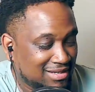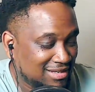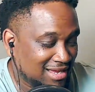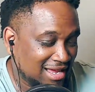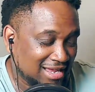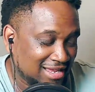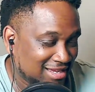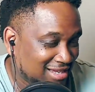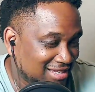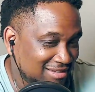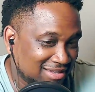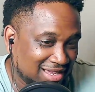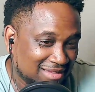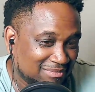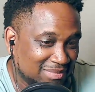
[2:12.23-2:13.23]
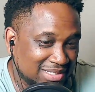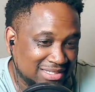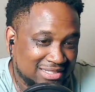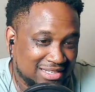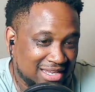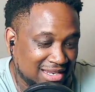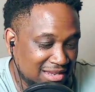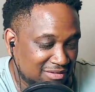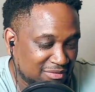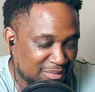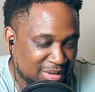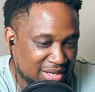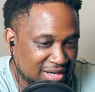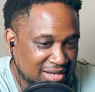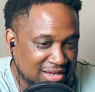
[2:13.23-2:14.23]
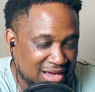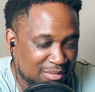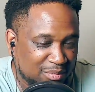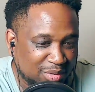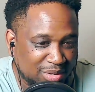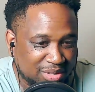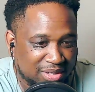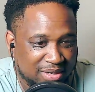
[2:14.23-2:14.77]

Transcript: I missed NF, man, come on.